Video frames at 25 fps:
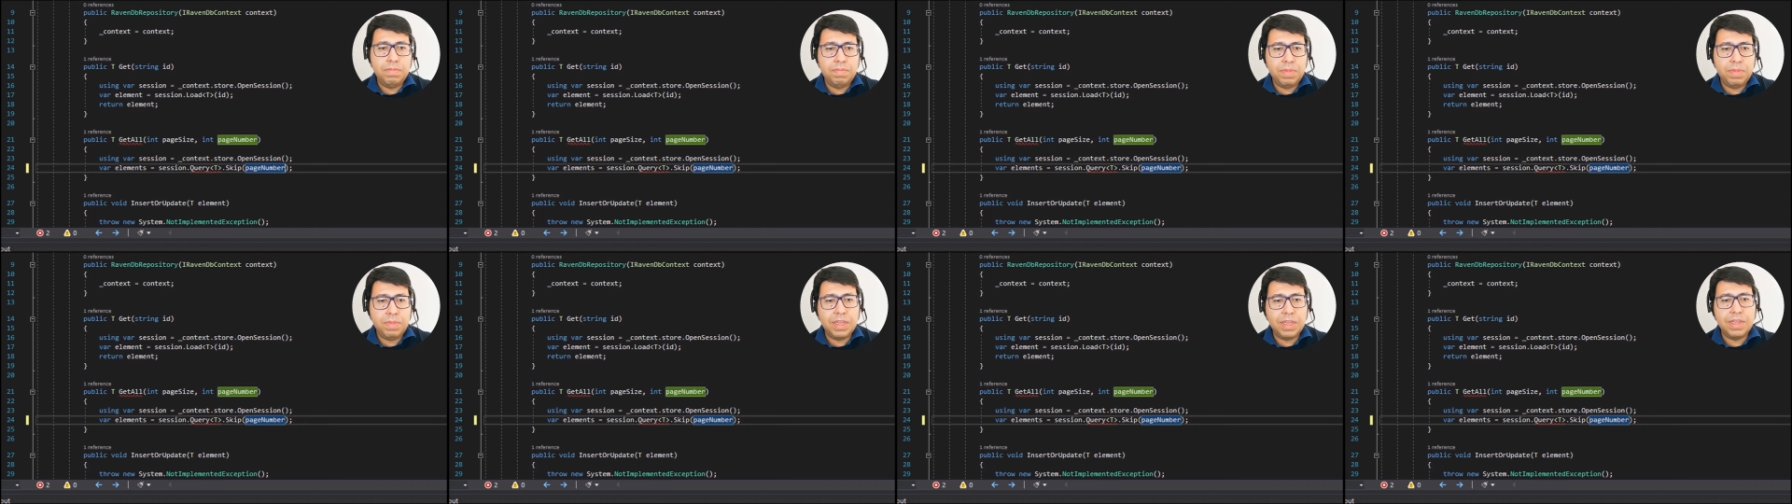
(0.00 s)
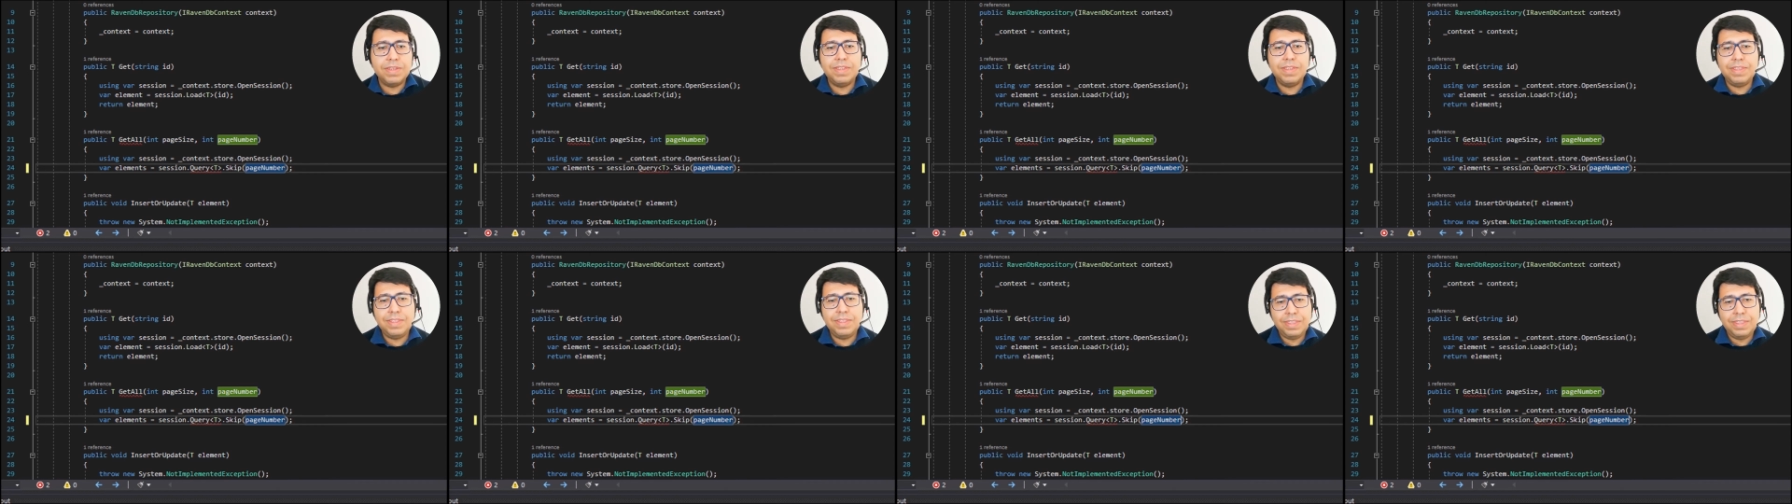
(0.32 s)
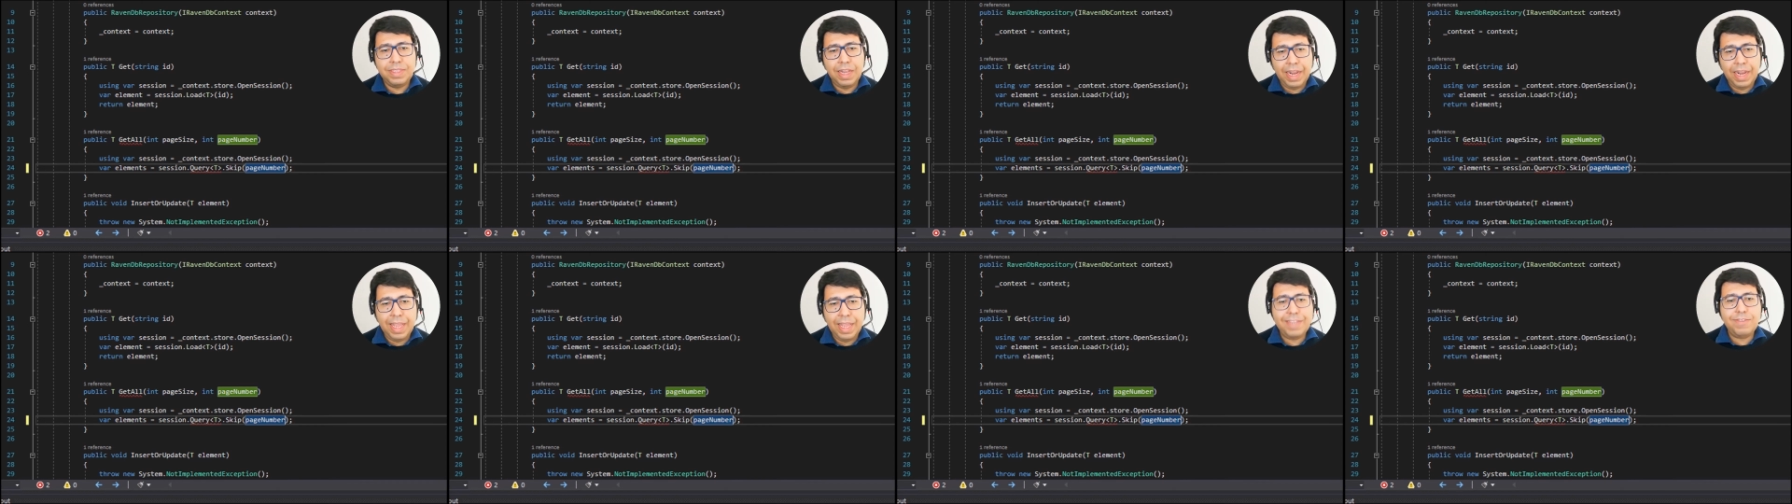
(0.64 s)
because
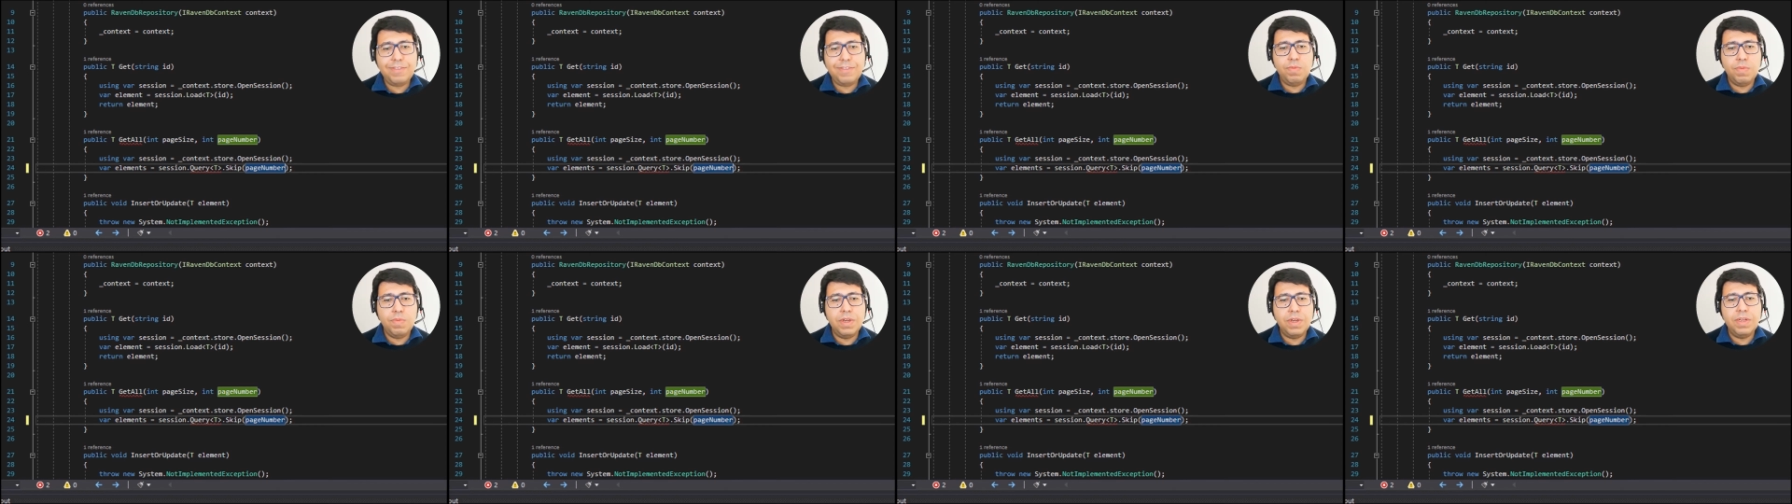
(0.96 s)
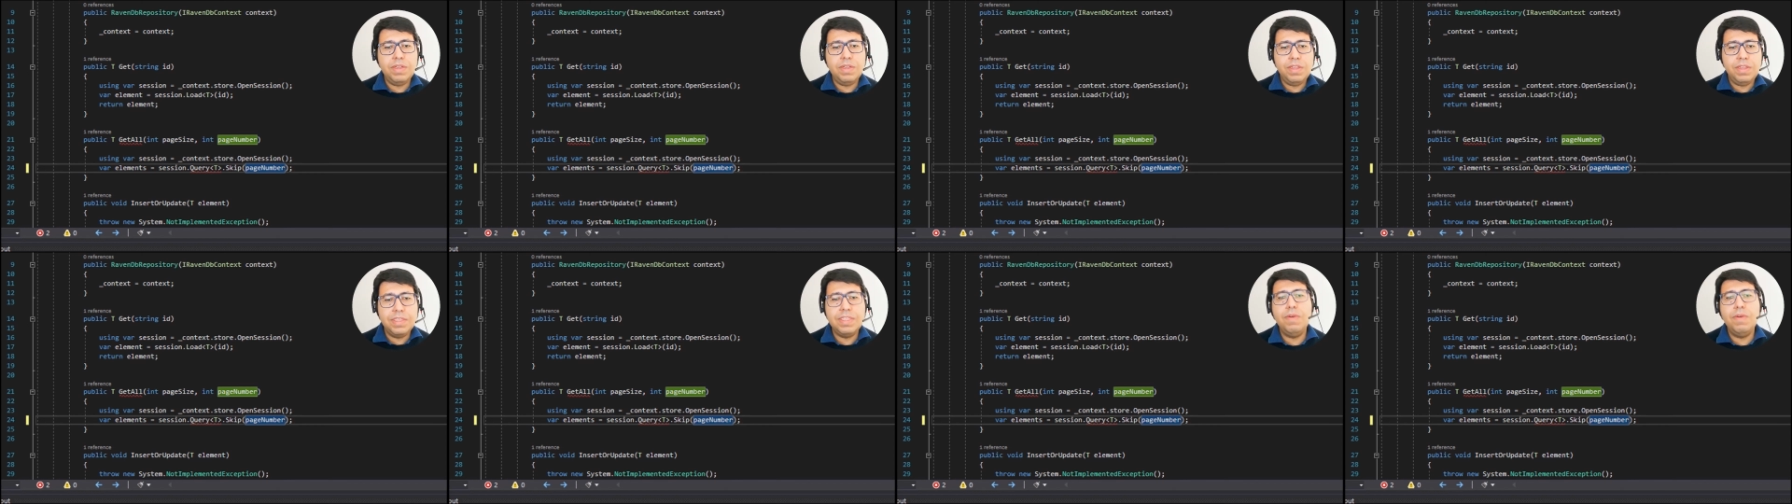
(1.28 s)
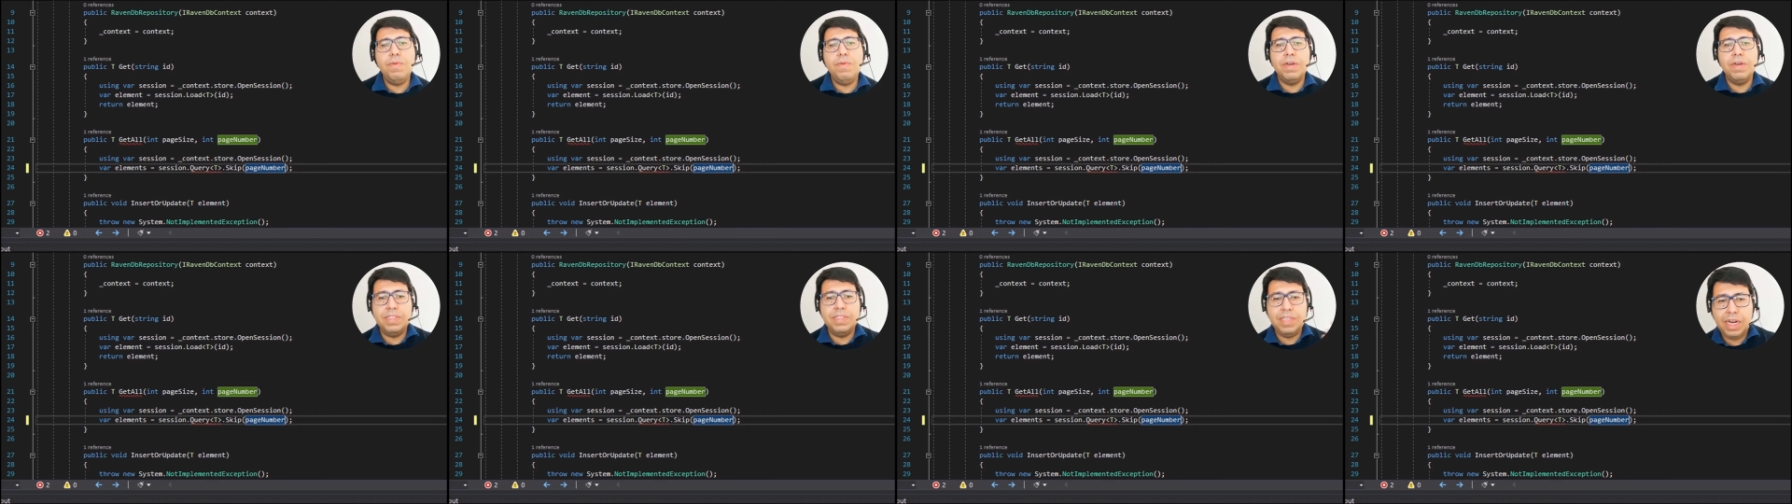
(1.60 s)
the last one is
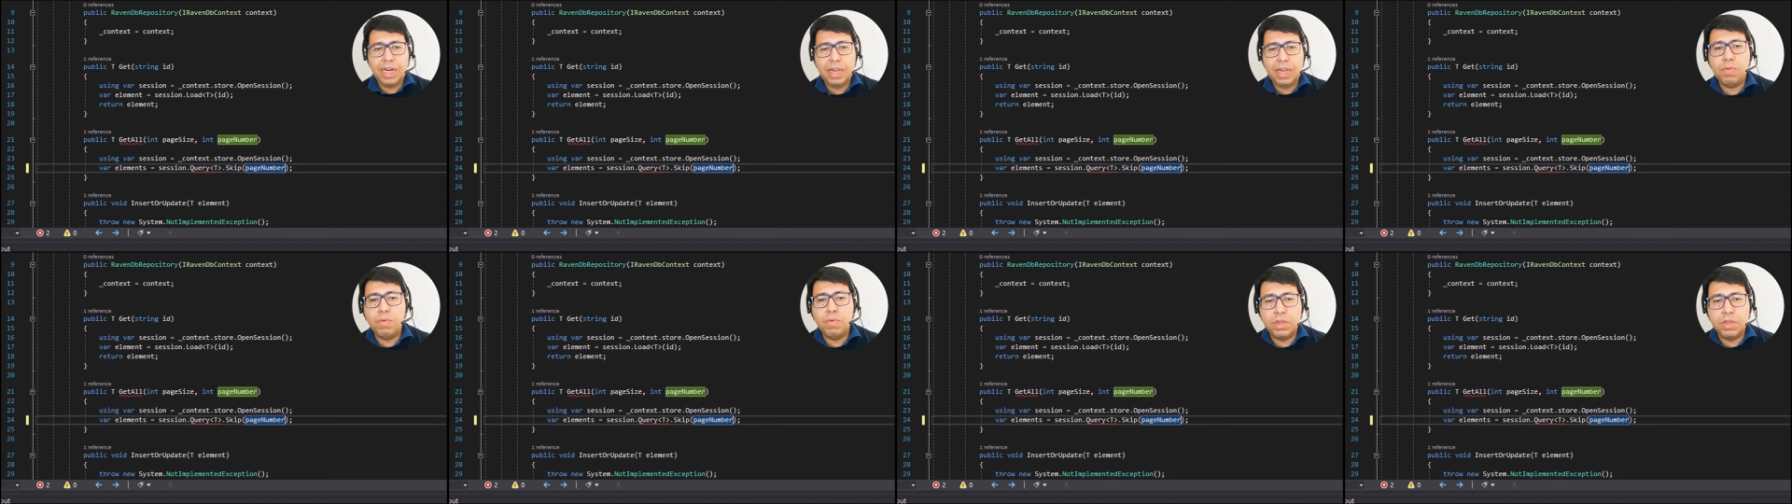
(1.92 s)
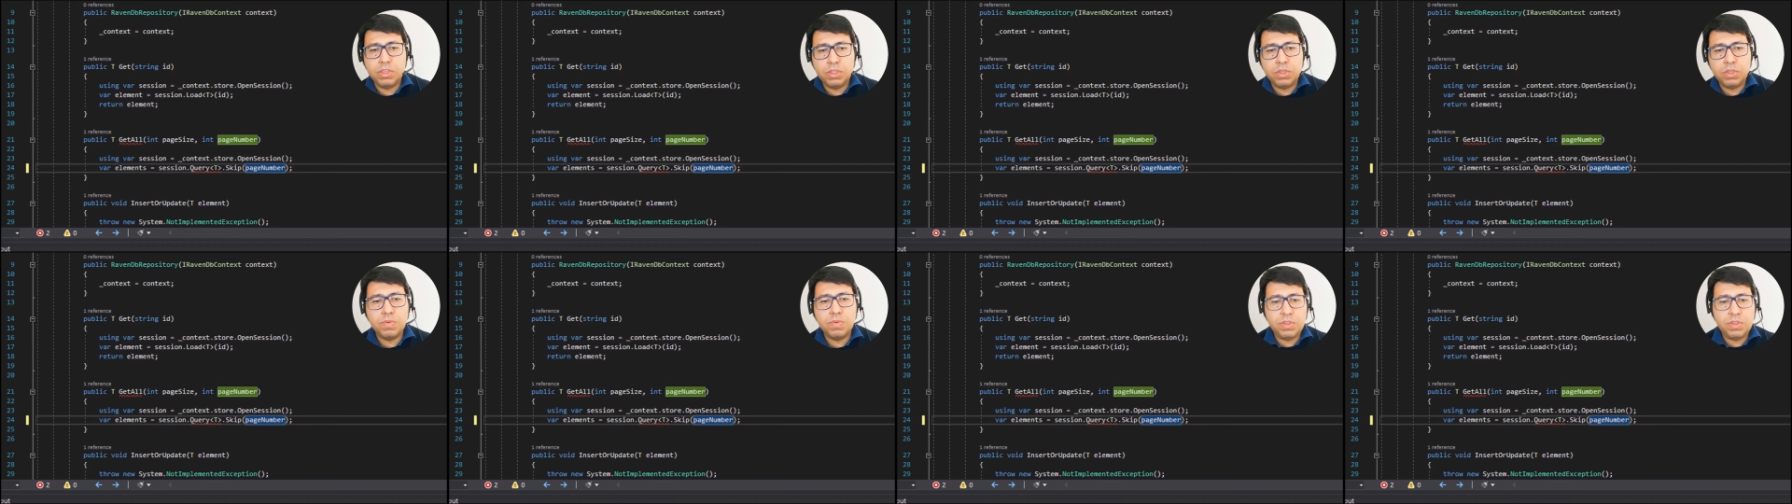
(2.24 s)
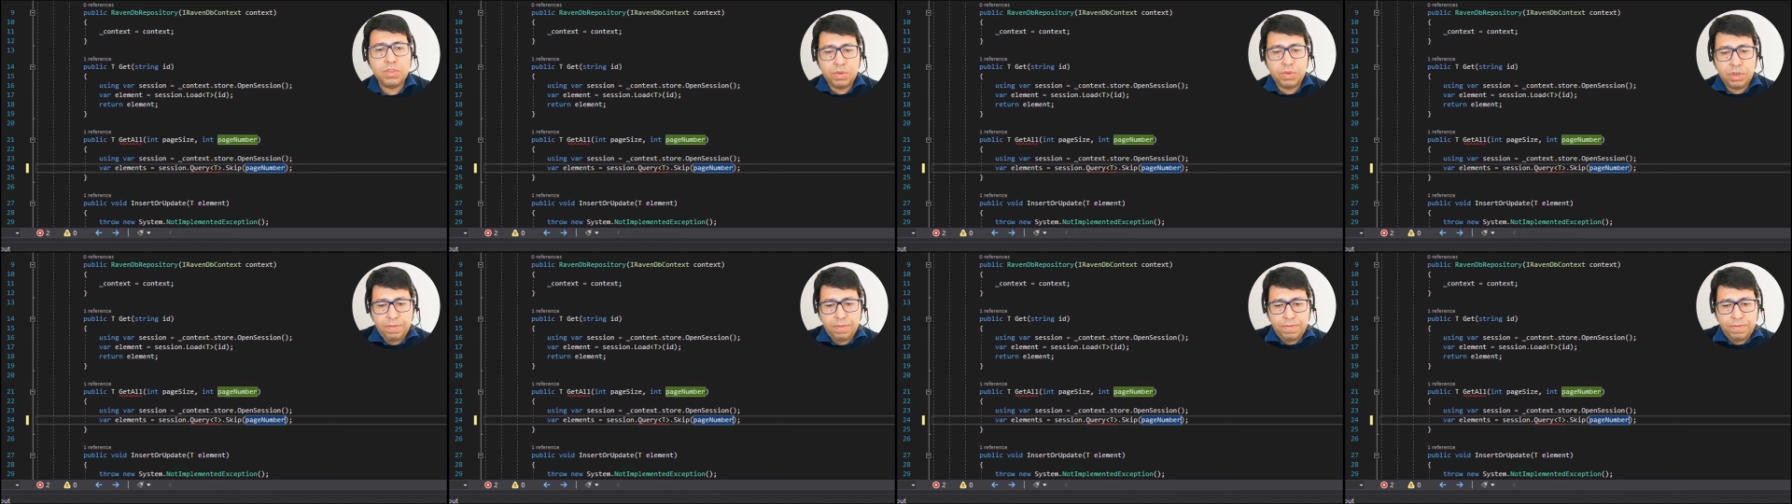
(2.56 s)
the one that I want to
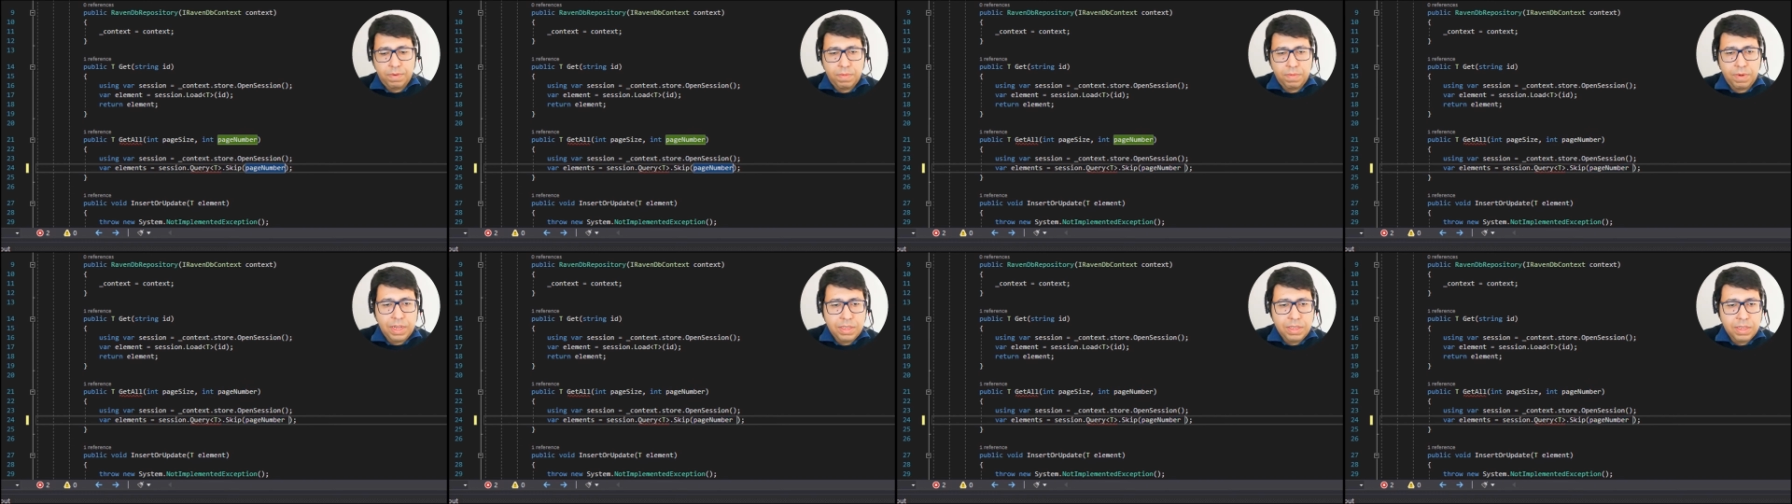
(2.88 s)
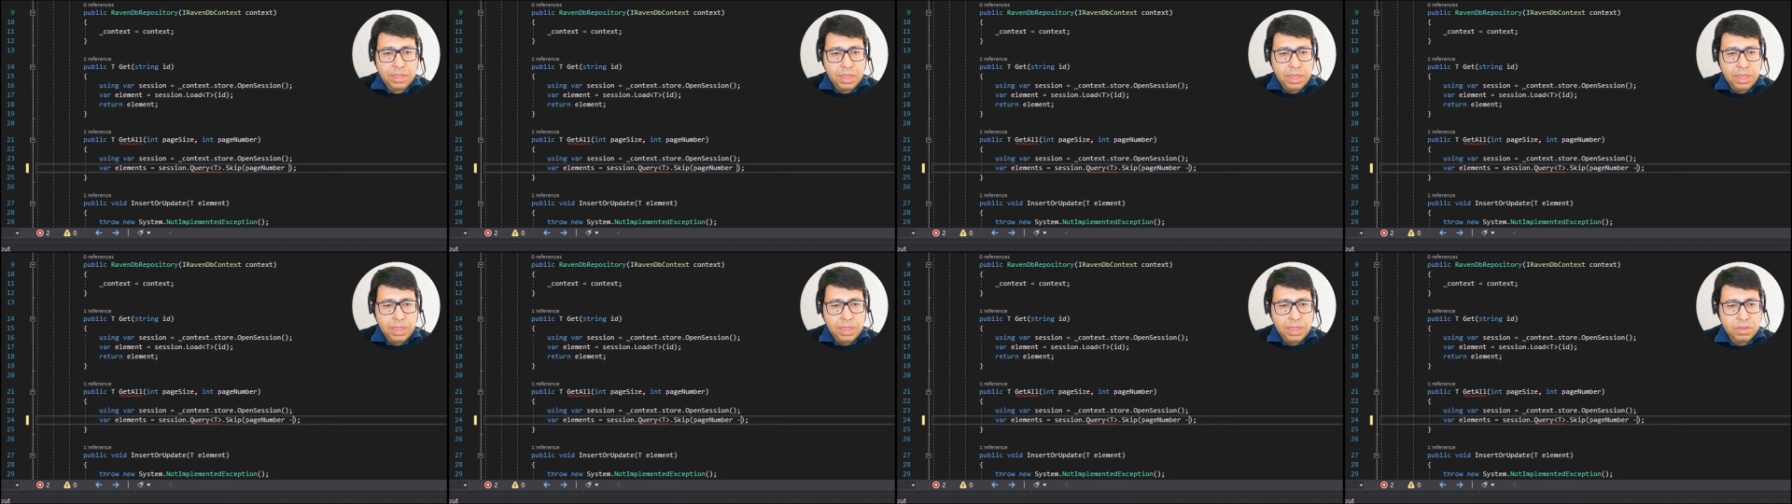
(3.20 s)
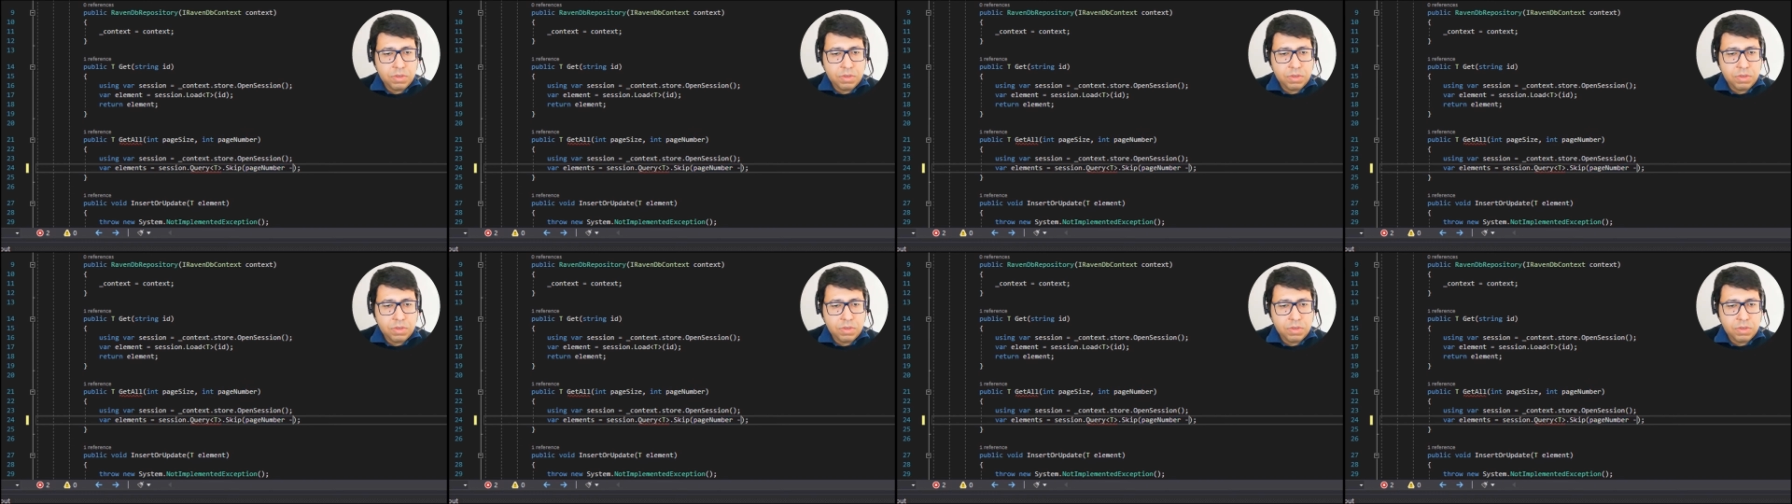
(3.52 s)
retrieve, right?